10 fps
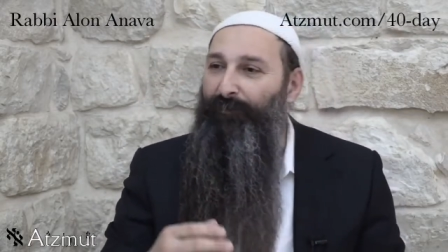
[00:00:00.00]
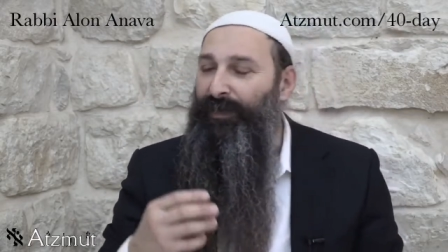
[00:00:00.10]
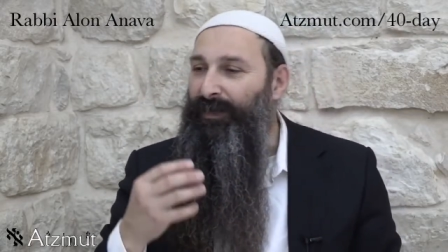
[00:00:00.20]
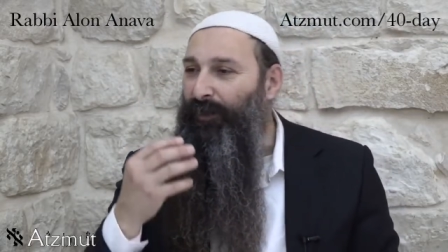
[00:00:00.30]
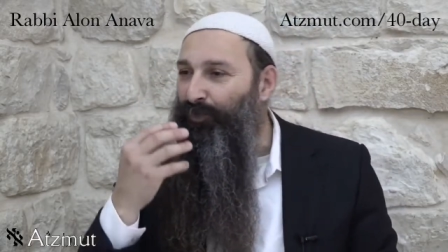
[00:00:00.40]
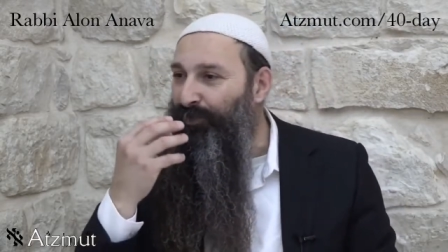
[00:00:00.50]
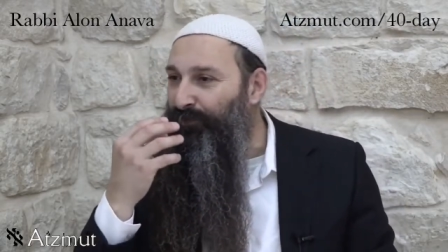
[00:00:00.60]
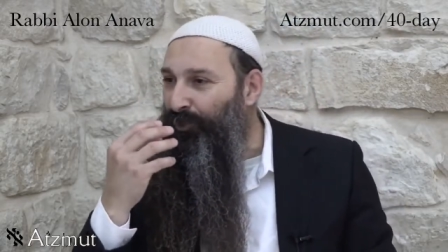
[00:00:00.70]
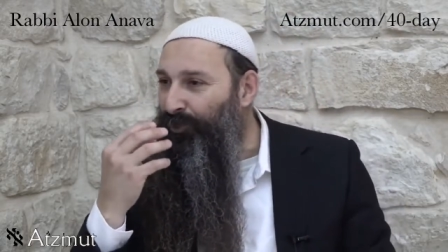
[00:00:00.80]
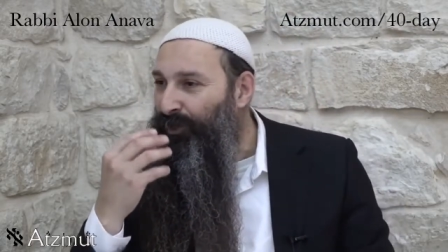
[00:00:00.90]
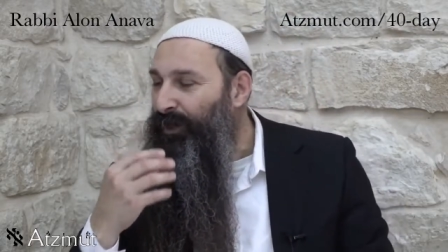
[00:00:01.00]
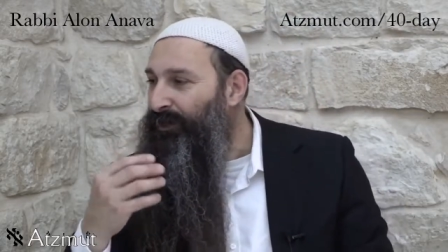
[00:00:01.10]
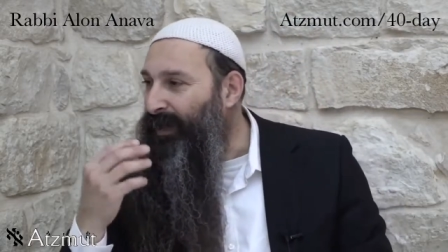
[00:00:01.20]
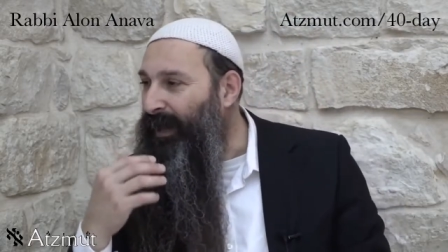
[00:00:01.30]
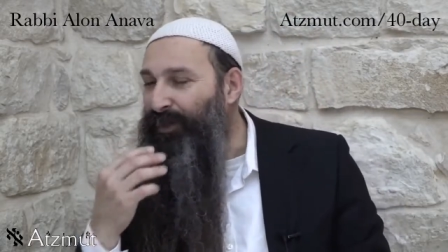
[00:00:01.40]
but I would more
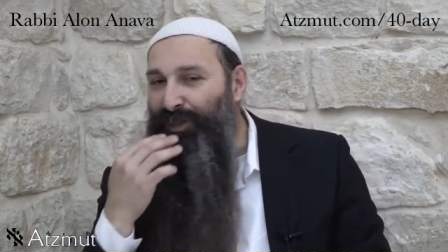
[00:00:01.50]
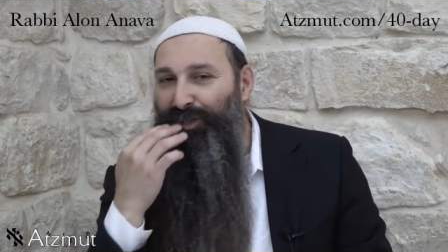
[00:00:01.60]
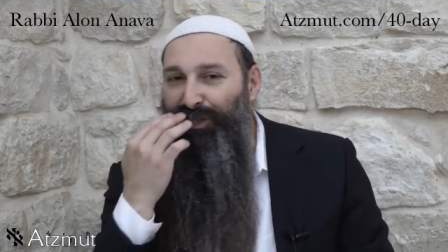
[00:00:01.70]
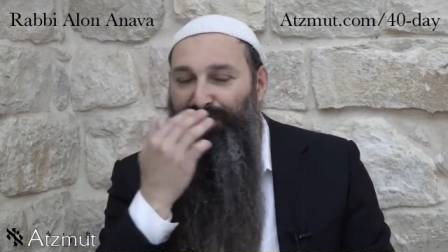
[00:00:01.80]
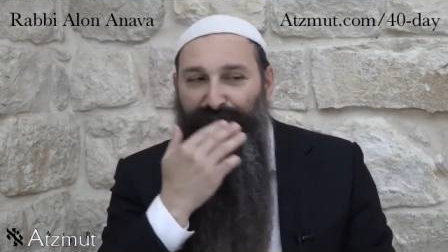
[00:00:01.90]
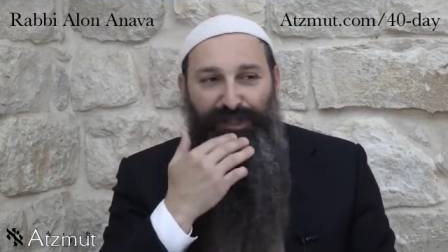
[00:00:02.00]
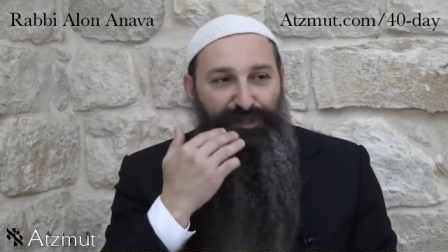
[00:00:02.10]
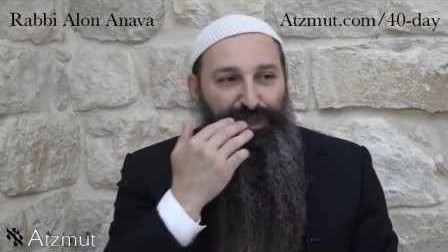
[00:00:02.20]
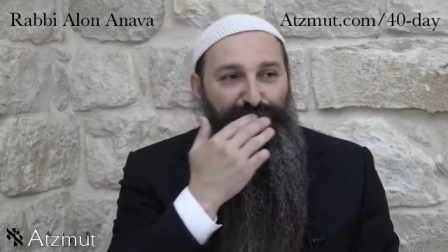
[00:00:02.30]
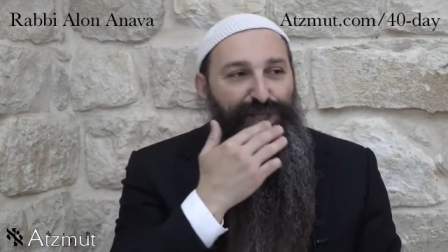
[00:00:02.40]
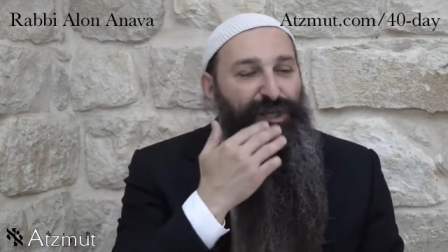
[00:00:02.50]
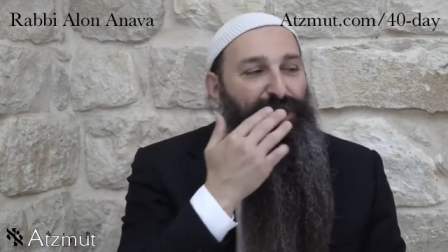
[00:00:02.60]
title it as the, this,